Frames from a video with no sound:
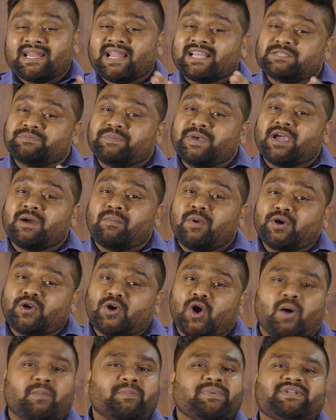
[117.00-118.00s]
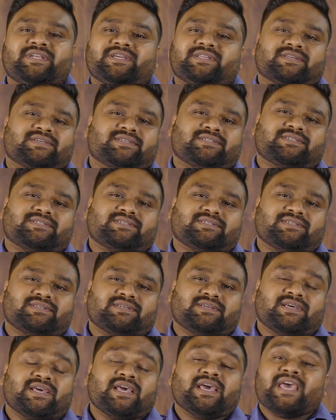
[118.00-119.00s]
let's speak about competitors.
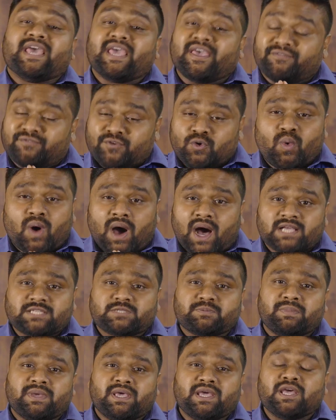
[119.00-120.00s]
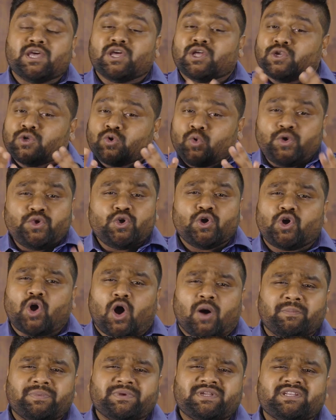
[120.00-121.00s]
If you ask me, knowing your
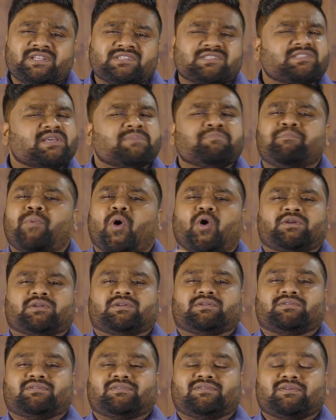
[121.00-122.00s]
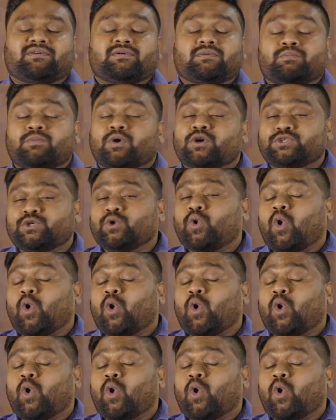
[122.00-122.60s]
competitors is important because you